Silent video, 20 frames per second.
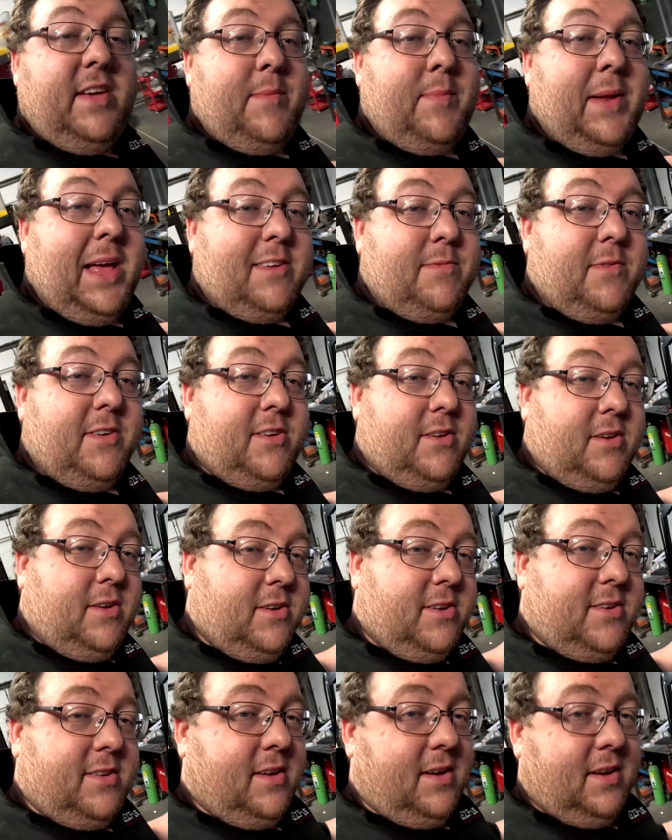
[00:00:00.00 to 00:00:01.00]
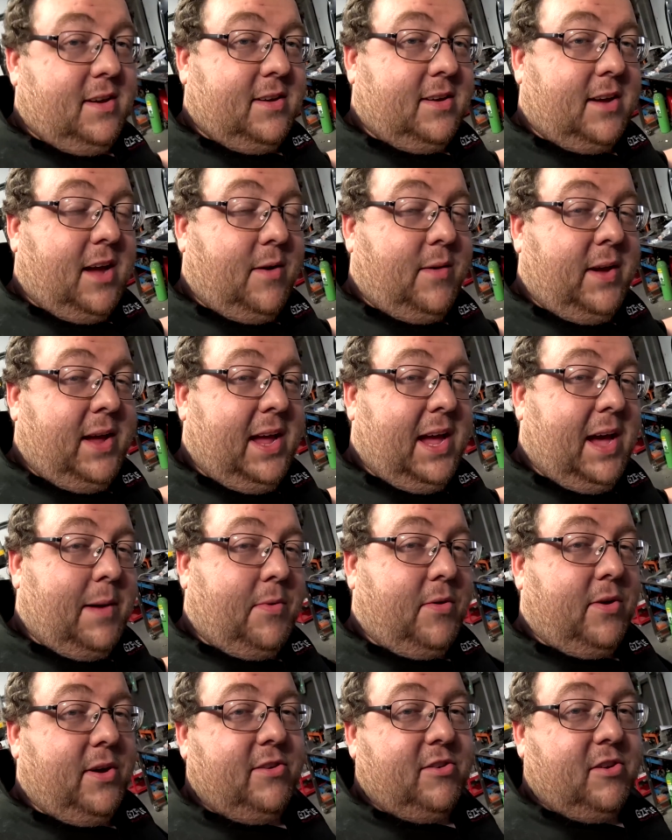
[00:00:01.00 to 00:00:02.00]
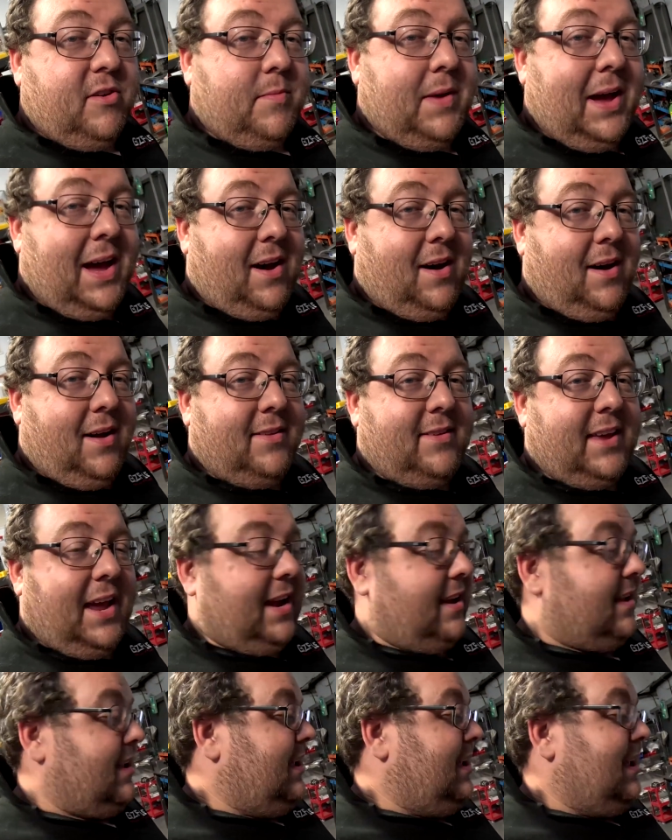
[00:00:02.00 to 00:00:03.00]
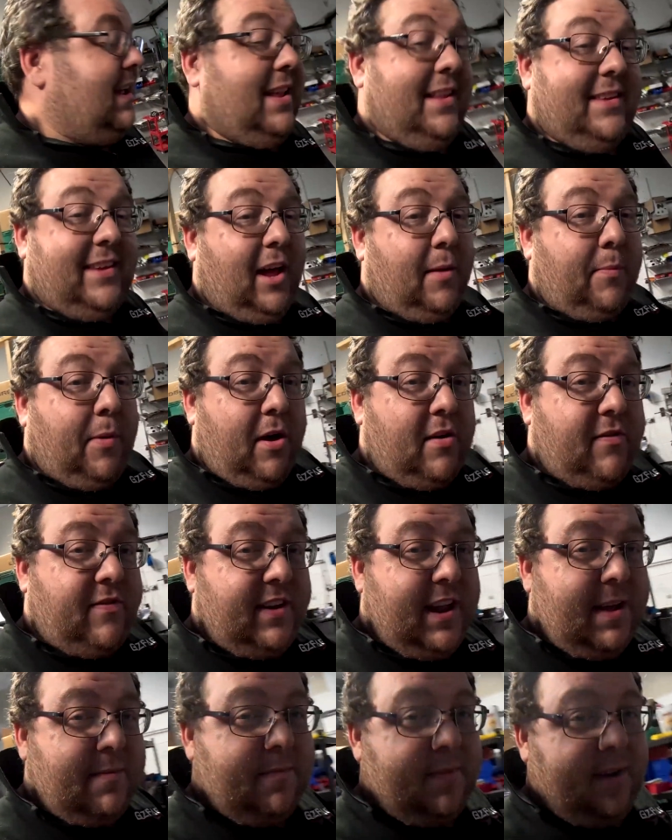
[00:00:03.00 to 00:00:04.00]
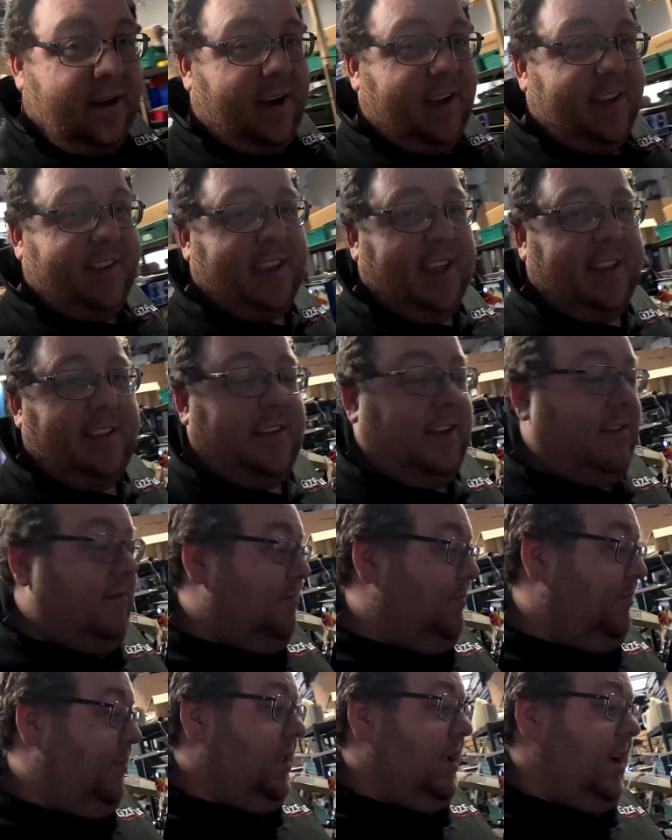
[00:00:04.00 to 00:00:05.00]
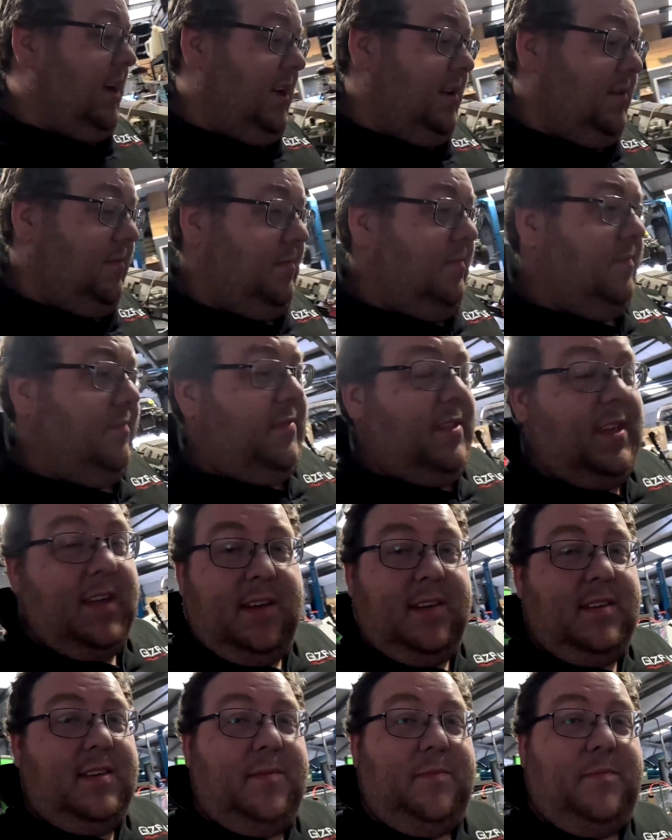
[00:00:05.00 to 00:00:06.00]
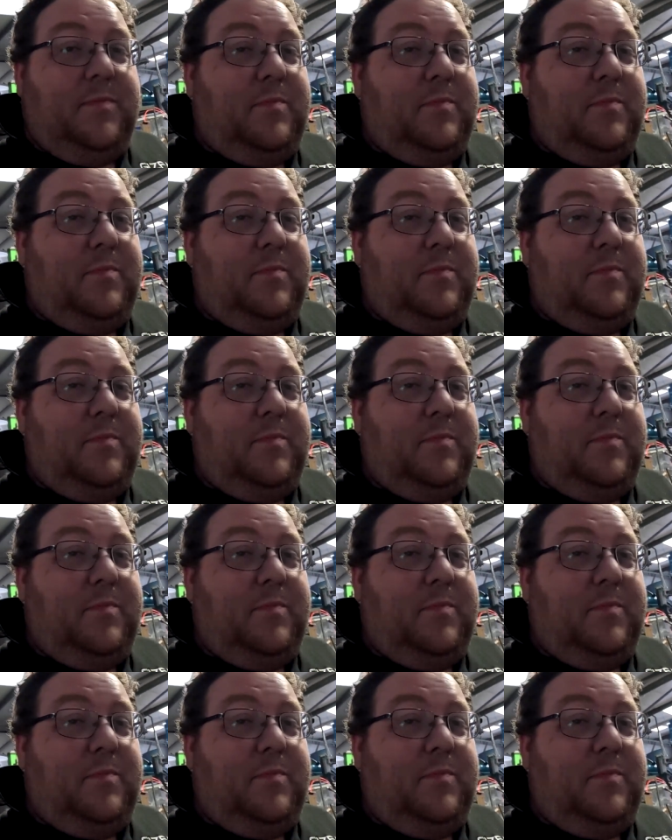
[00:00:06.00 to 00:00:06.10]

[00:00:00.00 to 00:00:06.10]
your plasma source, go hit our boys up at Artec. Tell both of them I sent you. You